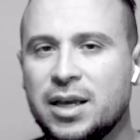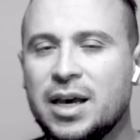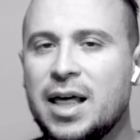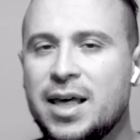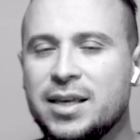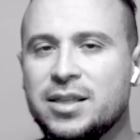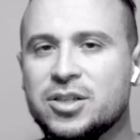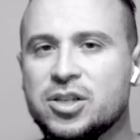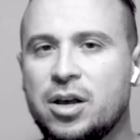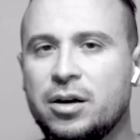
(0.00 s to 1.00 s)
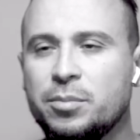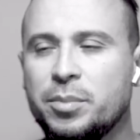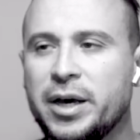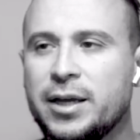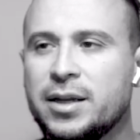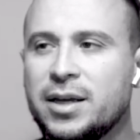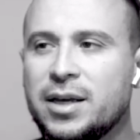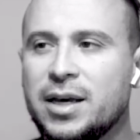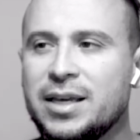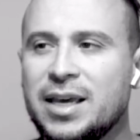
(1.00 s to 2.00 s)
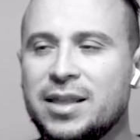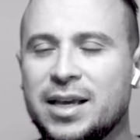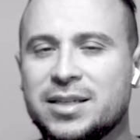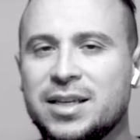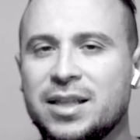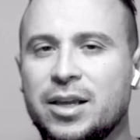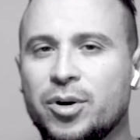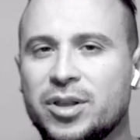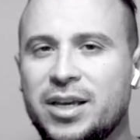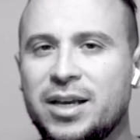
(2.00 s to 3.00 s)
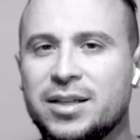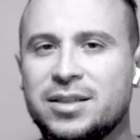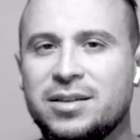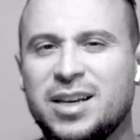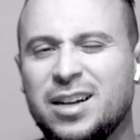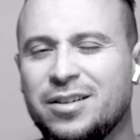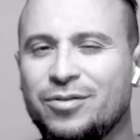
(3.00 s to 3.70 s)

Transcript: I like this song, but again, like I said, lyrically, it kind of